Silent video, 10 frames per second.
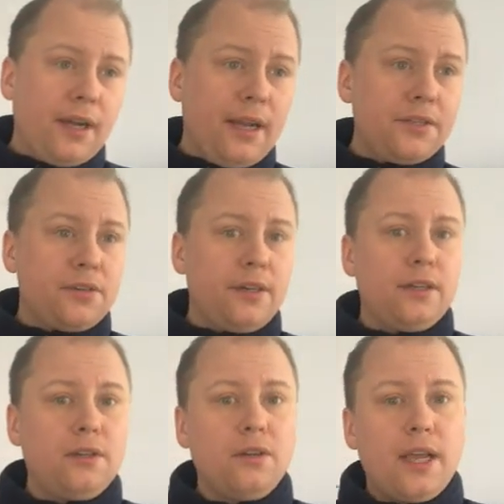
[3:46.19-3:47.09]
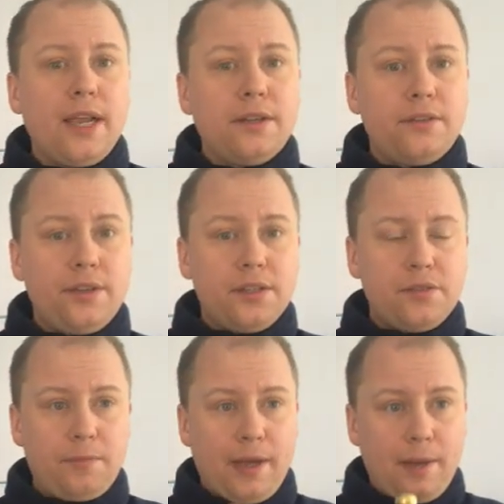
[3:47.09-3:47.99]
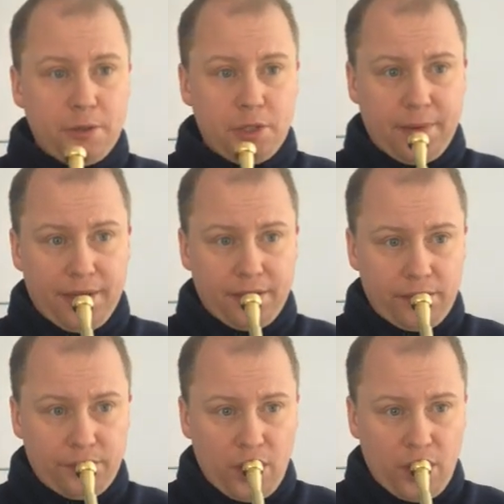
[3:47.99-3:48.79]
I started looking at things from that perspective,